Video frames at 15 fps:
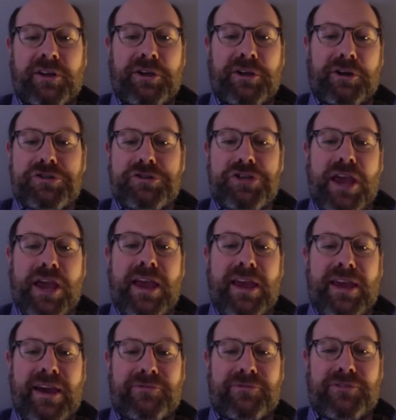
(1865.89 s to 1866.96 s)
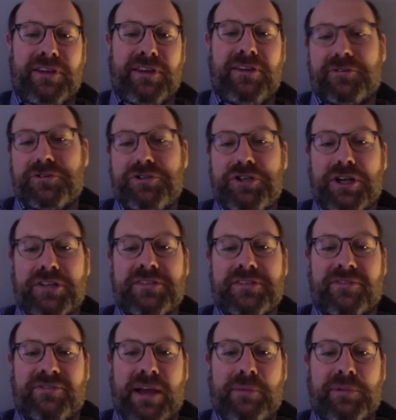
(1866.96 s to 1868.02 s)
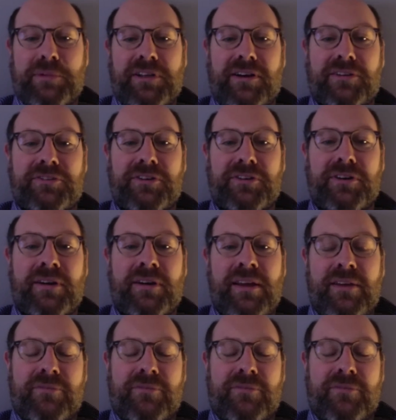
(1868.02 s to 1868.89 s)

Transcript: you're a JAFD, you're just a family doctor,